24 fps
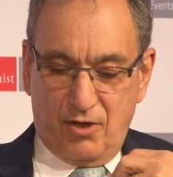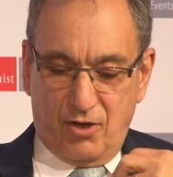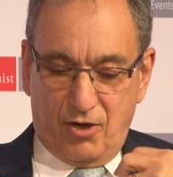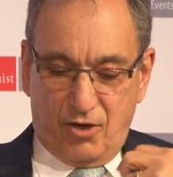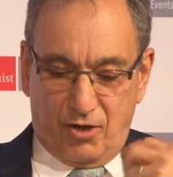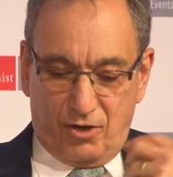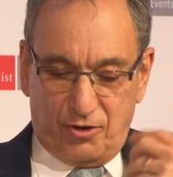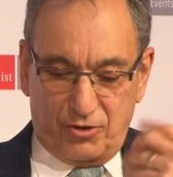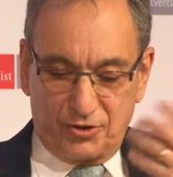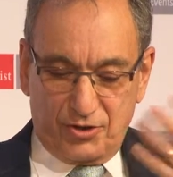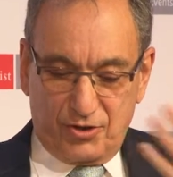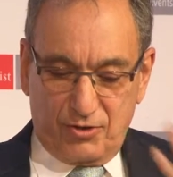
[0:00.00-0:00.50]

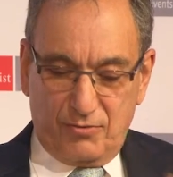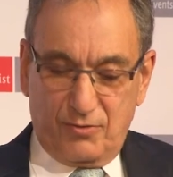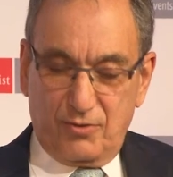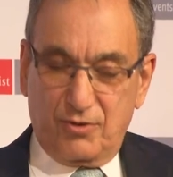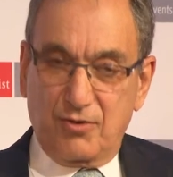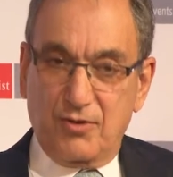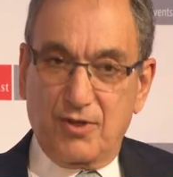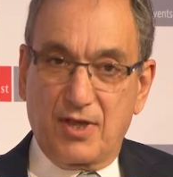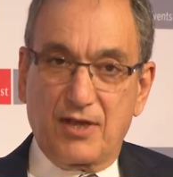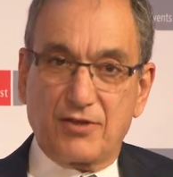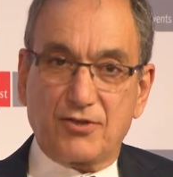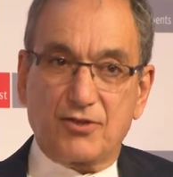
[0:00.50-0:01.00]
Also in
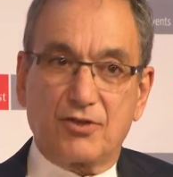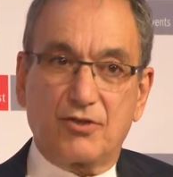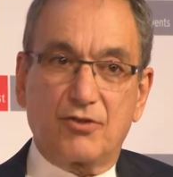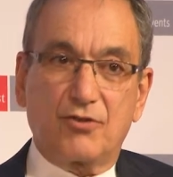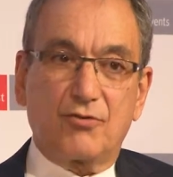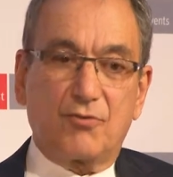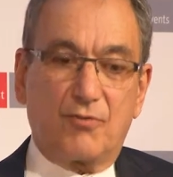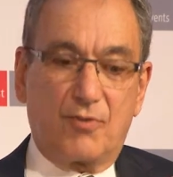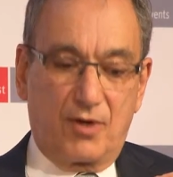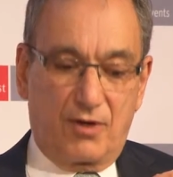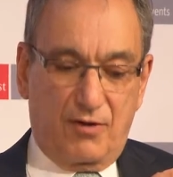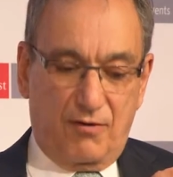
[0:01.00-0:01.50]

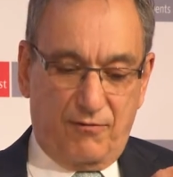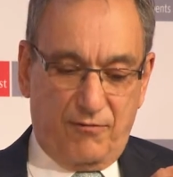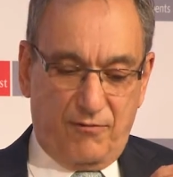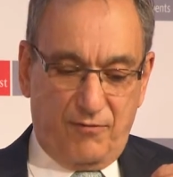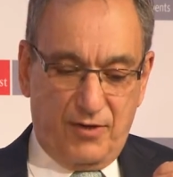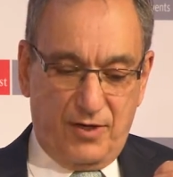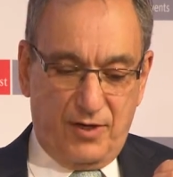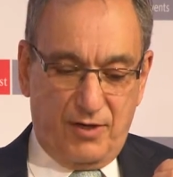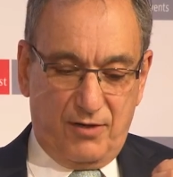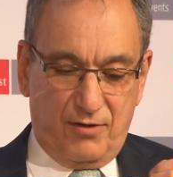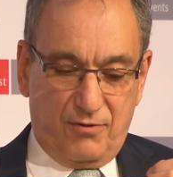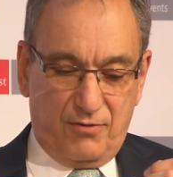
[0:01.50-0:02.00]
2012,
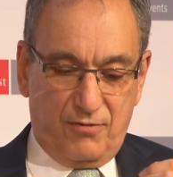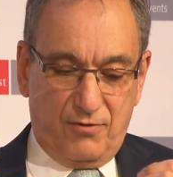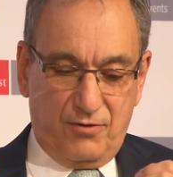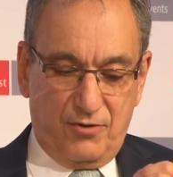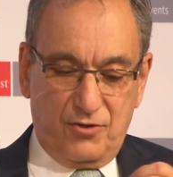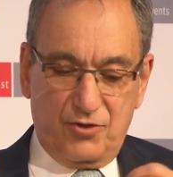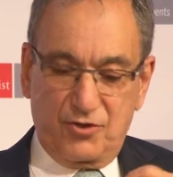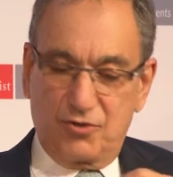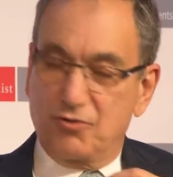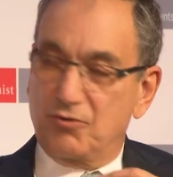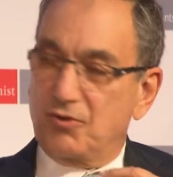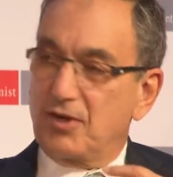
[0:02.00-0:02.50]
we
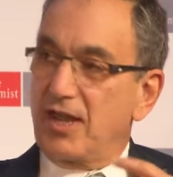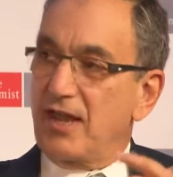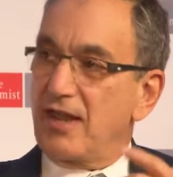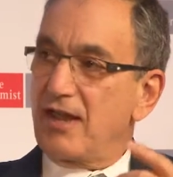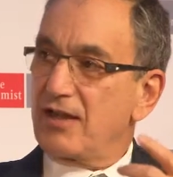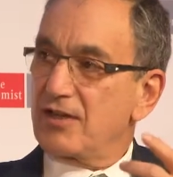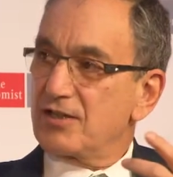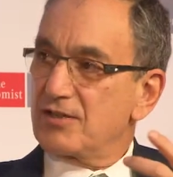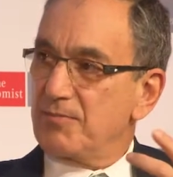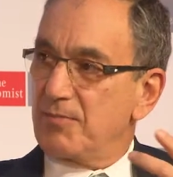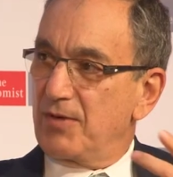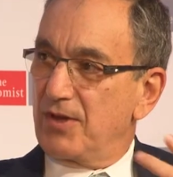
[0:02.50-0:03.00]
introduced new
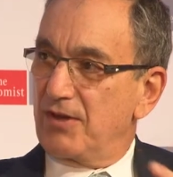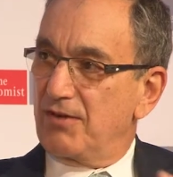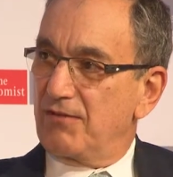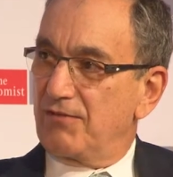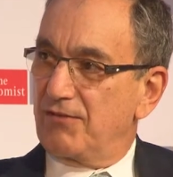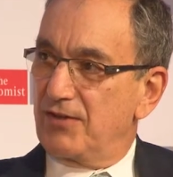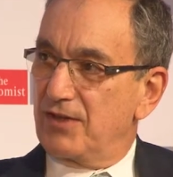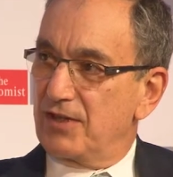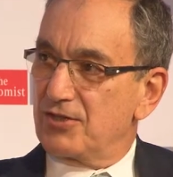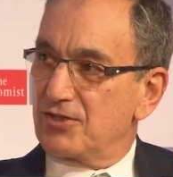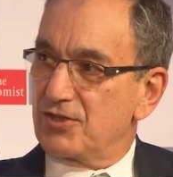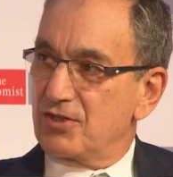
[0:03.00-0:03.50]
tax
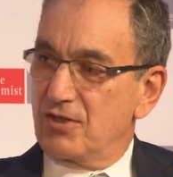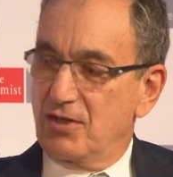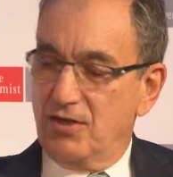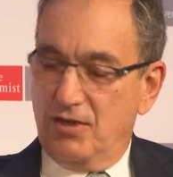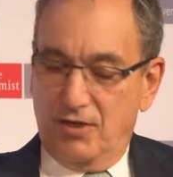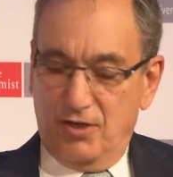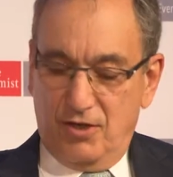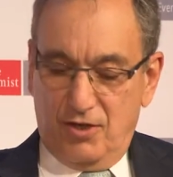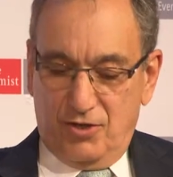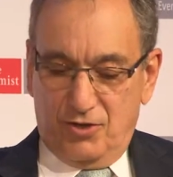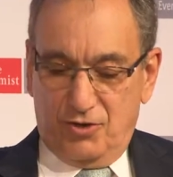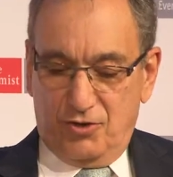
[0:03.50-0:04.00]
benefits
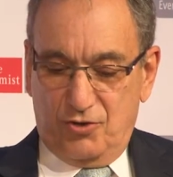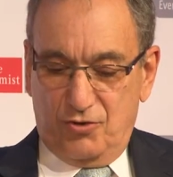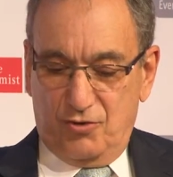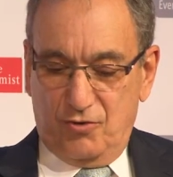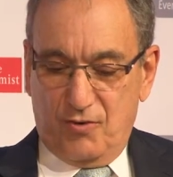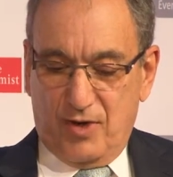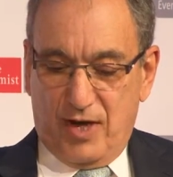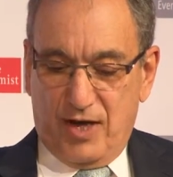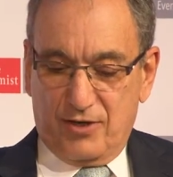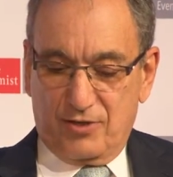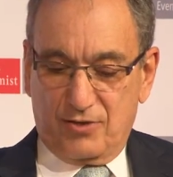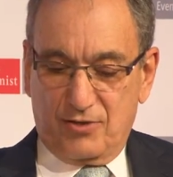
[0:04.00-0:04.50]

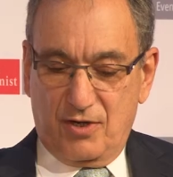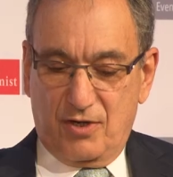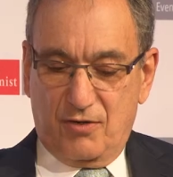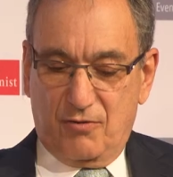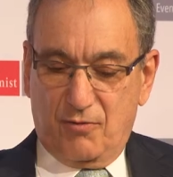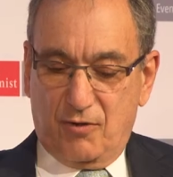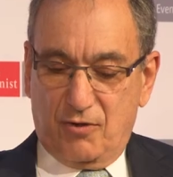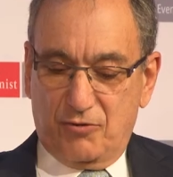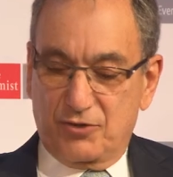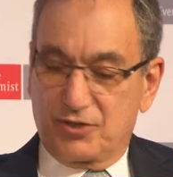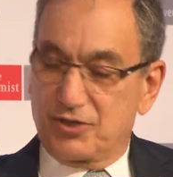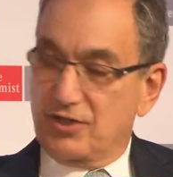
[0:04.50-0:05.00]
to actually
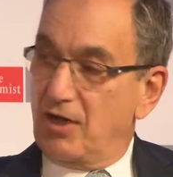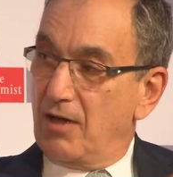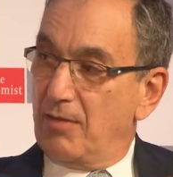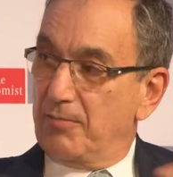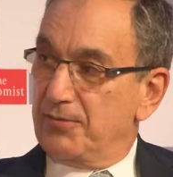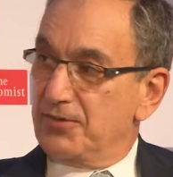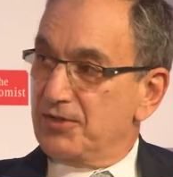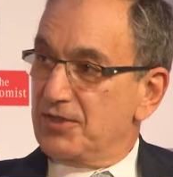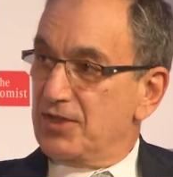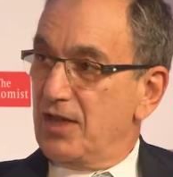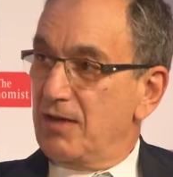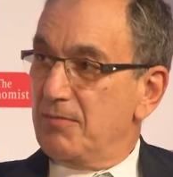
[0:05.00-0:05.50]
gross
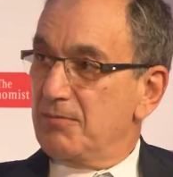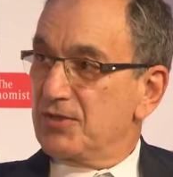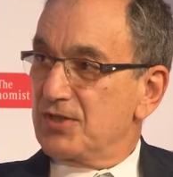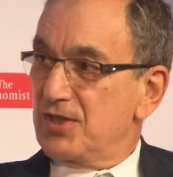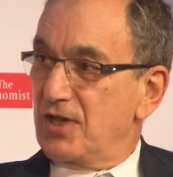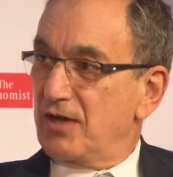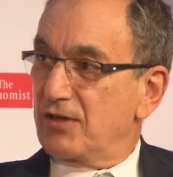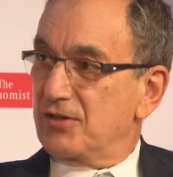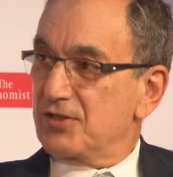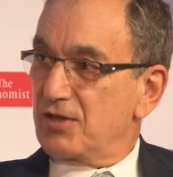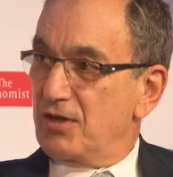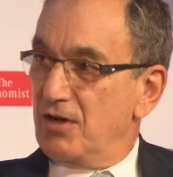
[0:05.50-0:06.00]
up
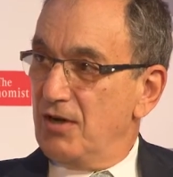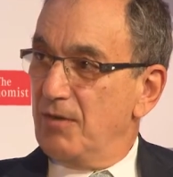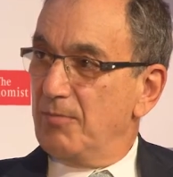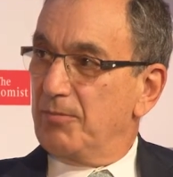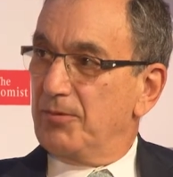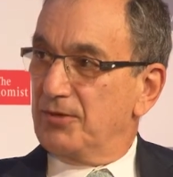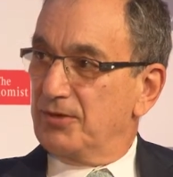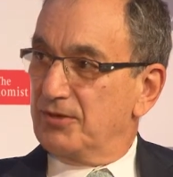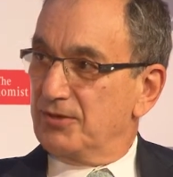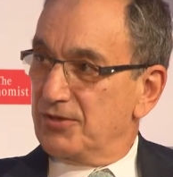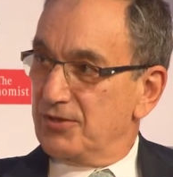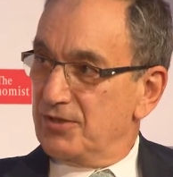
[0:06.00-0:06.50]
same-sex
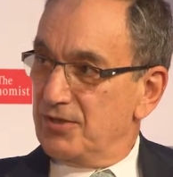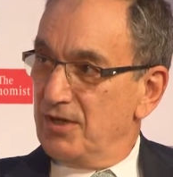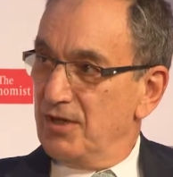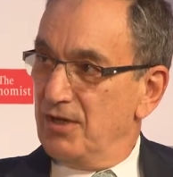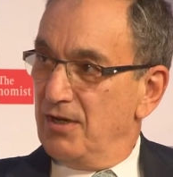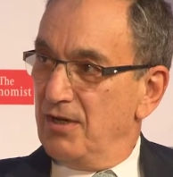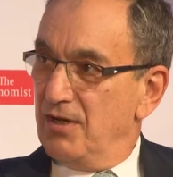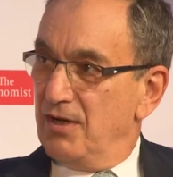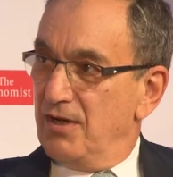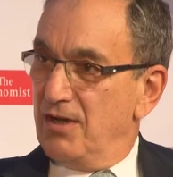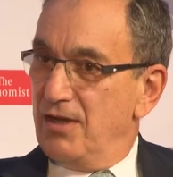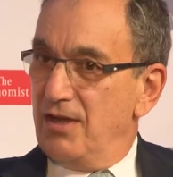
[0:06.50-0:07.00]
couples
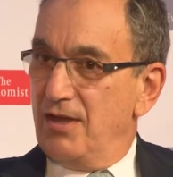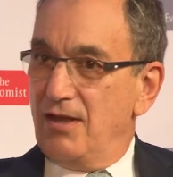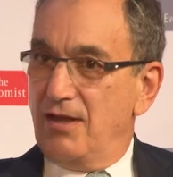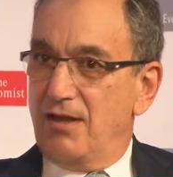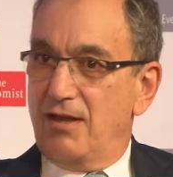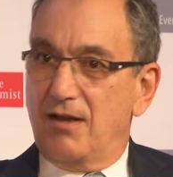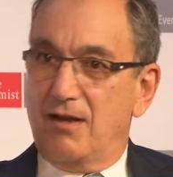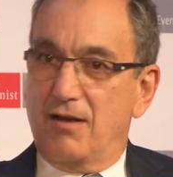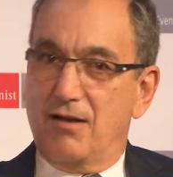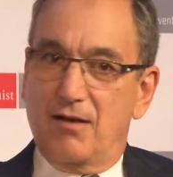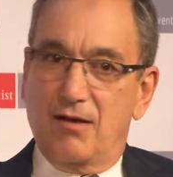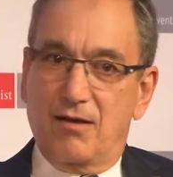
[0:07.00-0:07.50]

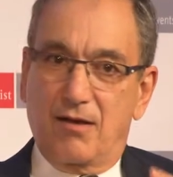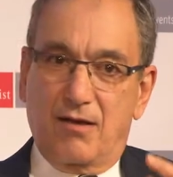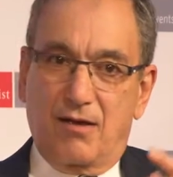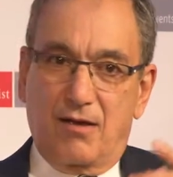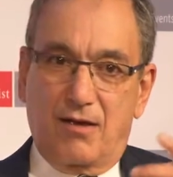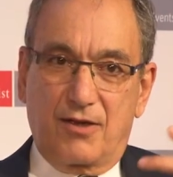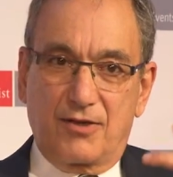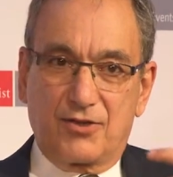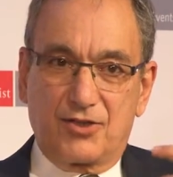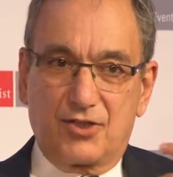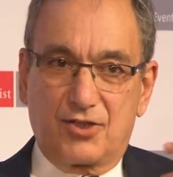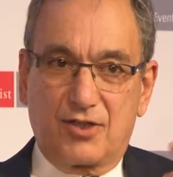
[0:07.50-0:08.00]
in
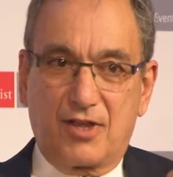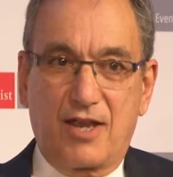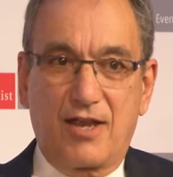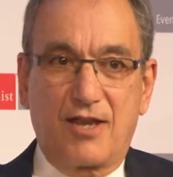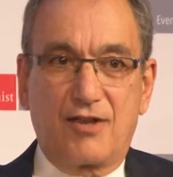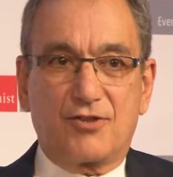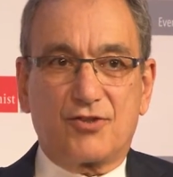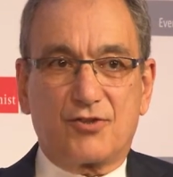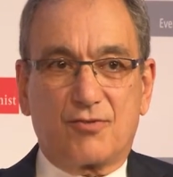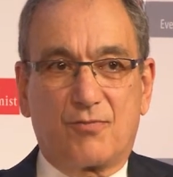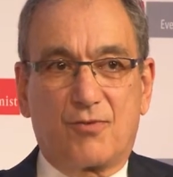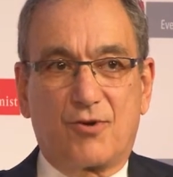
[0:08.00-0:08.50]

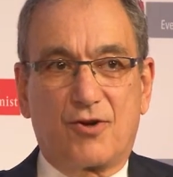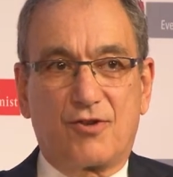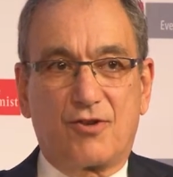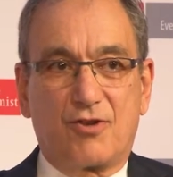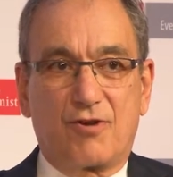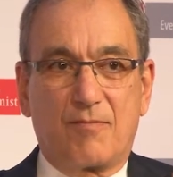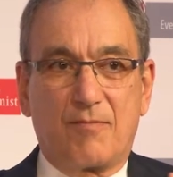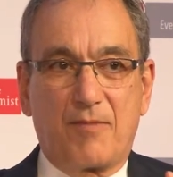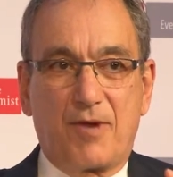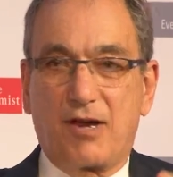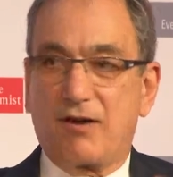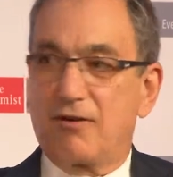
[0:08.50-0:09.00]
states where
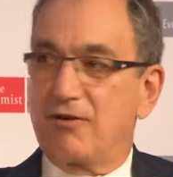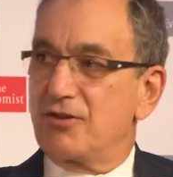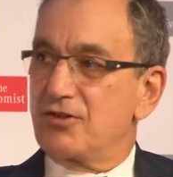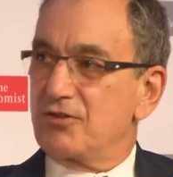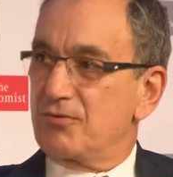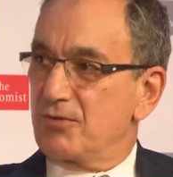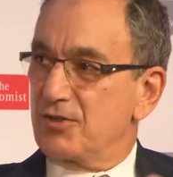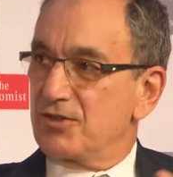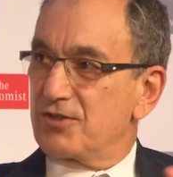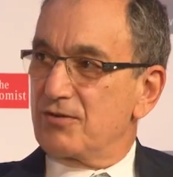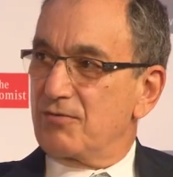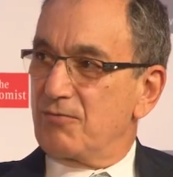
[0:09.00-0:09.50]
their marriage
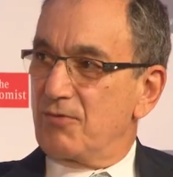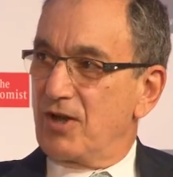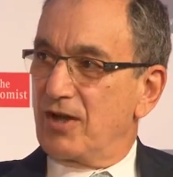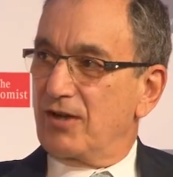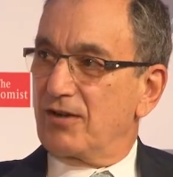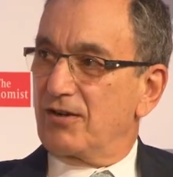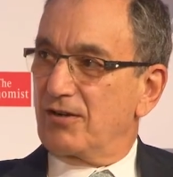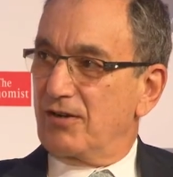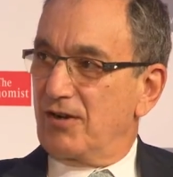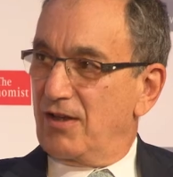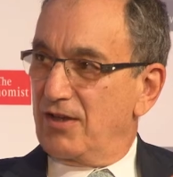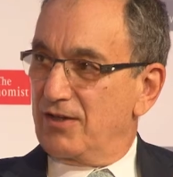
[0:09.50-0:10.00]
wasn't
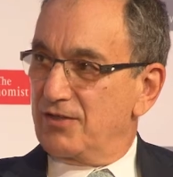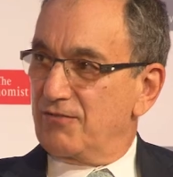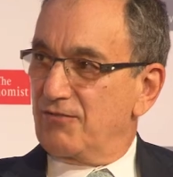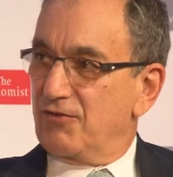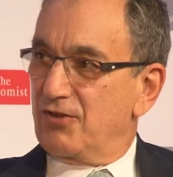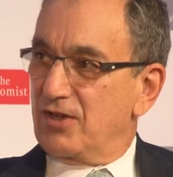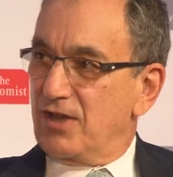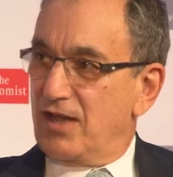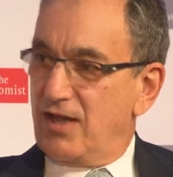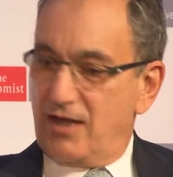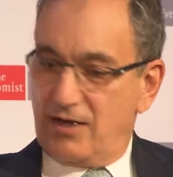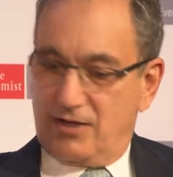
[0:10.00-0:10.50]
recognized for
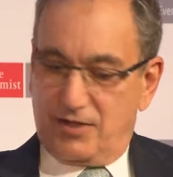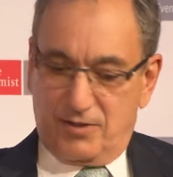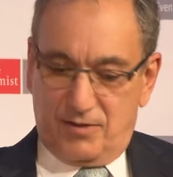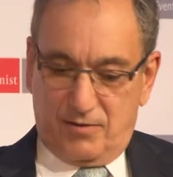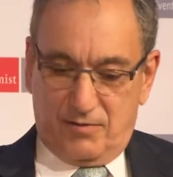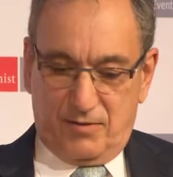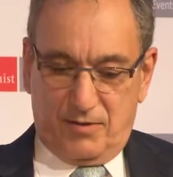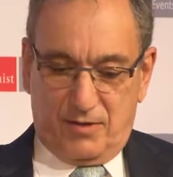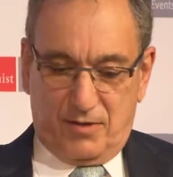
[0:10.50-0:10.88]
tax